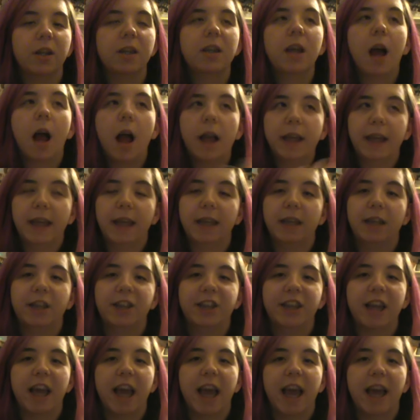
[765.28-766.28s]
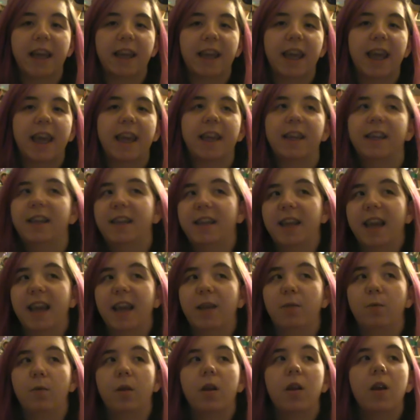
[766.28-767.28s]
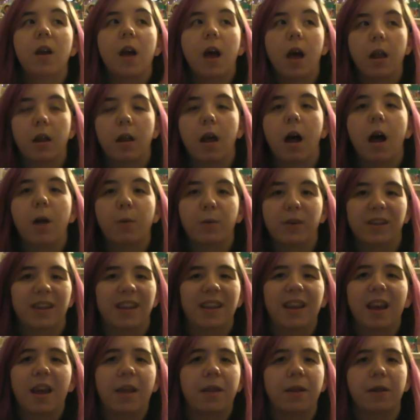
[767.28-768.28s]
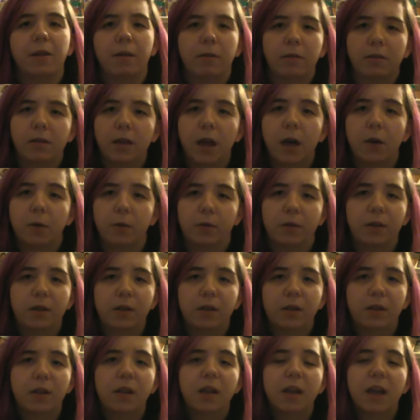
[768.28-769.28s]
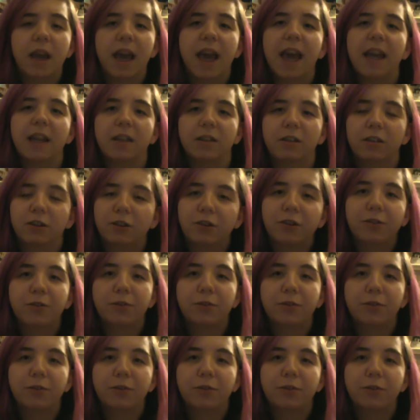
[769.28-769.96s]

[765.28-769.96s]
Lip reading: talking to Jack and along with the other ghosts and